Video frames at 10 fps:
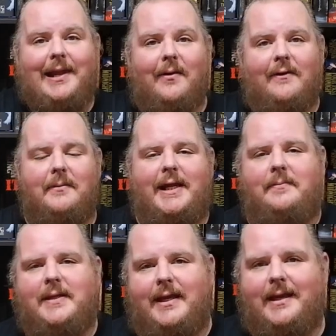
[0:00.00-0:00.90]
Hello
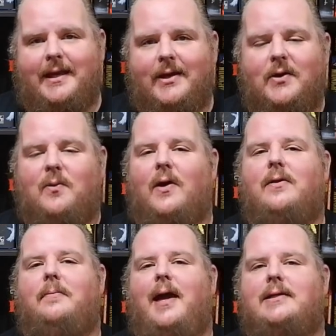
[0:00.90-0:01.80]
everybody, E here.
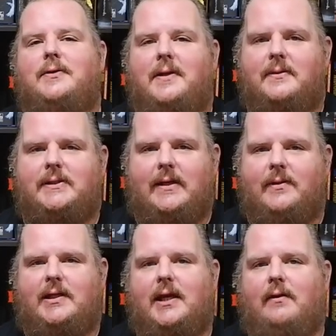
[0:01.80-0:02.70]
Welcome back to another
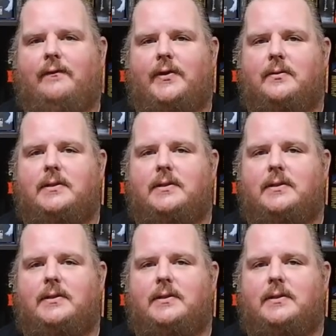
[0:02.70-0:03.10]
Stephen King review.